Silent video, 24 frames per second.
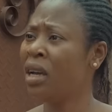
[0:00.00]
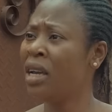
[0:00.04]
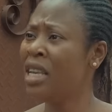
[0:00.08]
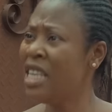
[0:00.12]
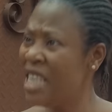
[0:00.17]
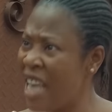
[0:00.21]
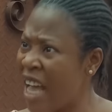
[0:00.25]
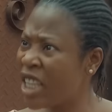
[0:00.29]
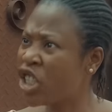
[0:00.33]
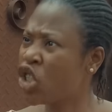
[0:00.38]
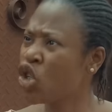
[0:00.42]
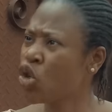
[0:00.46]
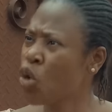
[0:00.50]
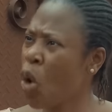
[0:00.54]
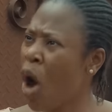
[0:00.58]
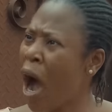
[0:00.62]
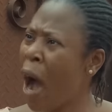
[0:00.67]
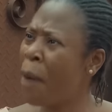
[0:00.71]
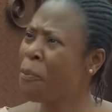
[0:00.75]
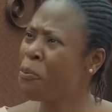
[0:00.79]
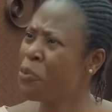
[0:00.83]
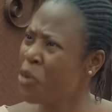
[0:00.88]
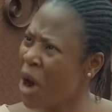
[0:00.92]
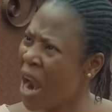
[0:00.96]
Yet you got
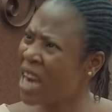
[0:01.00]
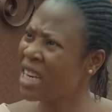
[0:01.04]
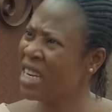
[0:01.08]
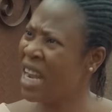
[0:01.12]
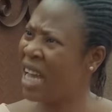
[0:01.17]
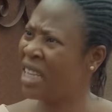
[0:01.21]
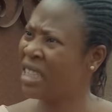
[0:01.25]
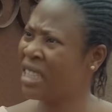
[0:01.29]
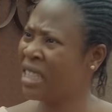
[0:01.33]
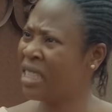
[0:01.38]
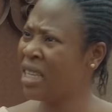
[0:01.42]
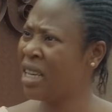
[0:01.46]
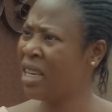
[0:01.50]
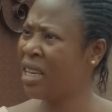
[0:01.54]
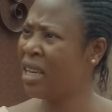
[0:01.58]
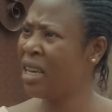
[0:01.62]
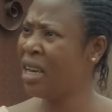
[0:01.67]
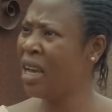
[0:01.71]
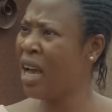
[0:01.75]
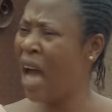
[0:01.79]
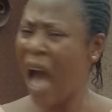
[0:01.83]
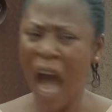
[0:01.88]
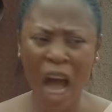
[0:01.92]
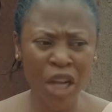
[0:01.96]
her pregnant.
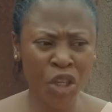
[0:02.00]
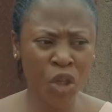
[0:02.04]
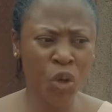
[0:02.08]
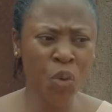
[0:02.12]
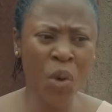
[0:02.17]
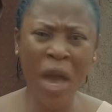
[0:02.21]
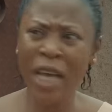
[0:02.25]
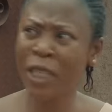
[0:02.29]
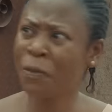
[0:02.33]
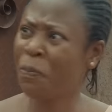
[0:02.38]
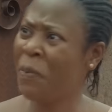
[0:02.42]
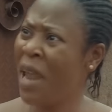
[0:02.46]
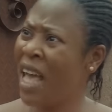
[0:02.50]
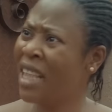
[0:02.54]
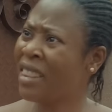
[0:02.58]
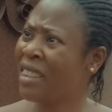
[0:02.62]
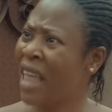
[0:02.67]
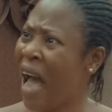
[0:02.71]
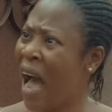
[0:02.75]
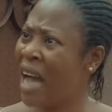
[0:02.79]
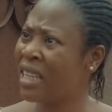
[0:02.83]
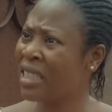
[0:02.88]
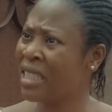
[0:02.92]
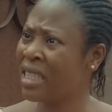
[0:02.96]
How do you explain
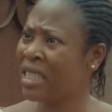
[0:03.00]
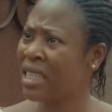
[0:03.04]
that?